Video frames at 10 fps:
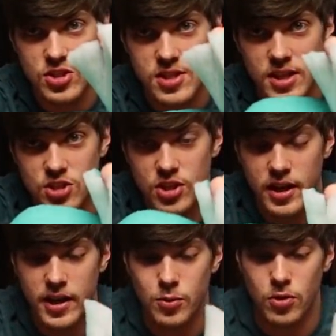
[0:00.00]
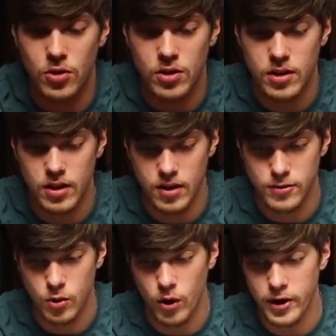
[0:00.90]
just a giant roll of
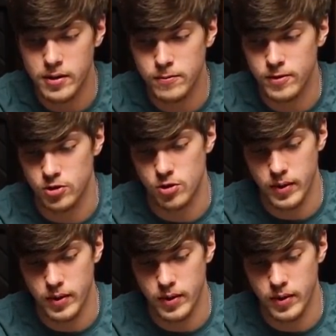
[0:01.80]
Aquarium filter